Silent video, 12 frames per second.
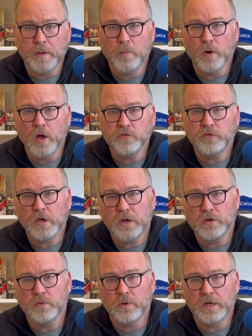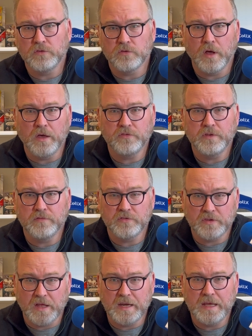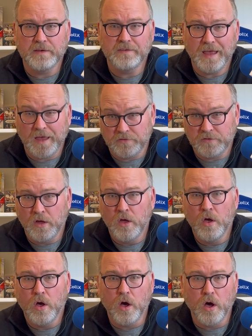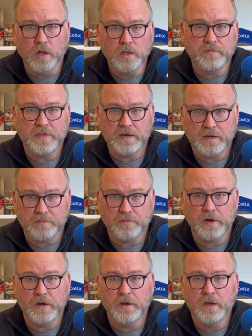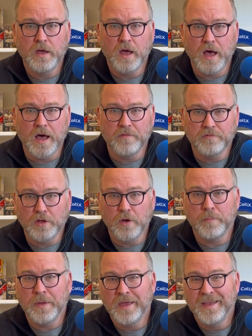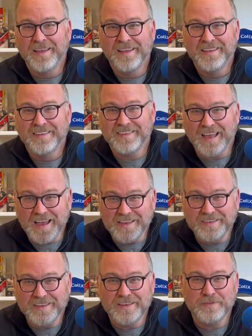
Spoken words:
And we're also going to do an exhaustive study and test all of the different envelope sizes,